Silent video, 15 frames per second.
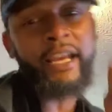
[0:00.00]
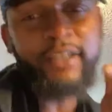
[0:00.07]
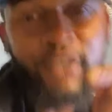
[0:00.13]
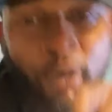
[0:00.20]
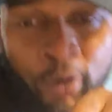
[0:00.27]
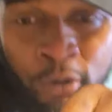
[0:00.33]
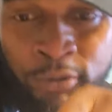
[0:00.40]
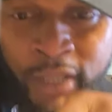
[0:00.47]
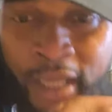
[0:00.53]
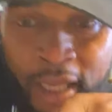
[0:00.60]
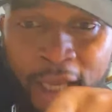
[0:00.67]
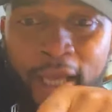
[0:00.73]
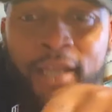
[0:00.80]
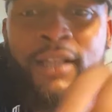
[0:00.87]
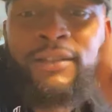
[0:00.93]
tuned
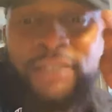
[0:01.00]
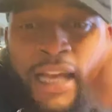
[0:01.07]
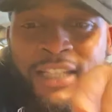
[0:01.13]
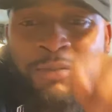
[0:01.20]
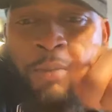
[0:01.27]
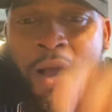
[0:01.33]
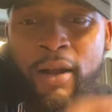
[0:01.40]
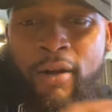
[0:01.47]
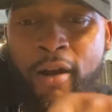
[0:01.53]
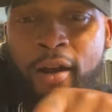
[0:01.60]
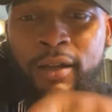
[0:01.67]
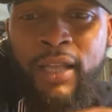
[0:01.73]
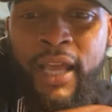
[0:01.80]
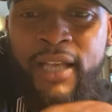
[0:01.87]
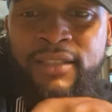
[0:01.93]
in. That's my girl,
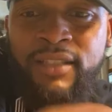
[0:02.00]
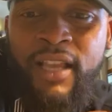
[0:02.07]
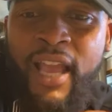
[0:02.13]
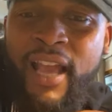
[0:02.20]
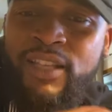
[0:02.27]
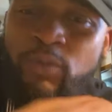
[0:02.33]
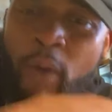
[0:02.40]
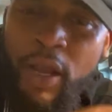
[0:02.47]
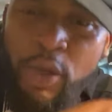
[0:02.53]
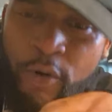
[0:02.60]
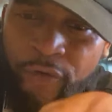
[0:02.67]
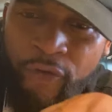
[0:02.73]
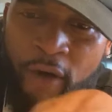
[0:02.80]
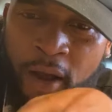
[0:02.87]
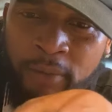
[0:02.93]
Liz Diaz. Where you
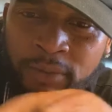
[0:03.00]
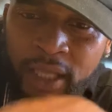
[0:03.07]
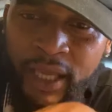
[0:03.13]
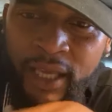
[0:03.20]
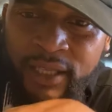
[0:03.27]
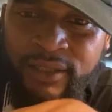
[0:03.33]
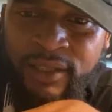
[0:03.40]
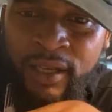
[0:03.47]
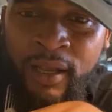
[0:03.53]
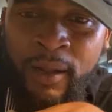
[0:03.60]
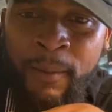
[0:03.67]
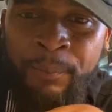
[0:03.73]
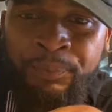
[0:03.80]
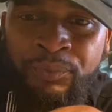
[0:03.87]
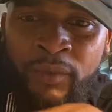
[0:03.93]
from, Liz?
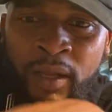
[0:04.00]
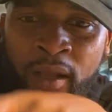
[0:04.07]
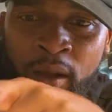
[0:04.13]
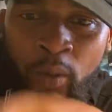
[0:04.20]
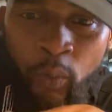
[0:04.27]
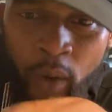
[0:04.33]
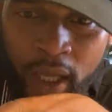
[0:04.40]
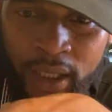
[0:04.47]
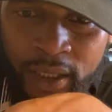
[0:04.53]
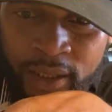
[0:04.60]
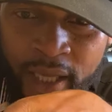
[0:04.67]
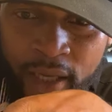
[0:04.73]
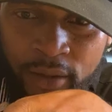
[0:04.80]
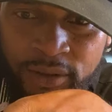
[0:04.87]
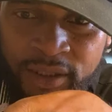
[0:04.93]
Willie
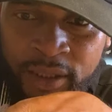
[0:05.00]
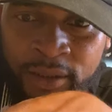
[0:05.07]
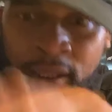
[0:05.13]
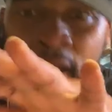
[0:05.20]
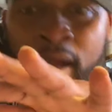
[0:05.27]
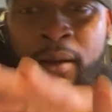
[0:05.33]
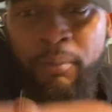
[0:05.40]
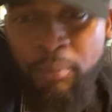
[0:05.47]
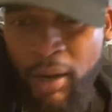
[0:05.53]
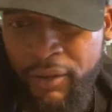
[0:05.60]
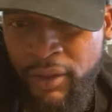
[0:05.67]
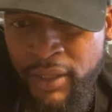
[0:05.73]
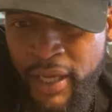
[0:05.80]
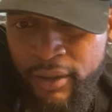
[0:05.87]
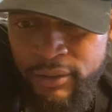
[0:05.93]
Nicholson, Brother
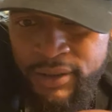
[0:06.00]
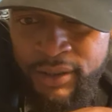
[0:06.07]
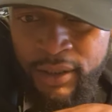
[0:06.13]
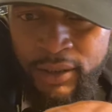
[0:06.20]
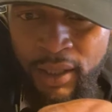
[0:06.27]
Nicholson,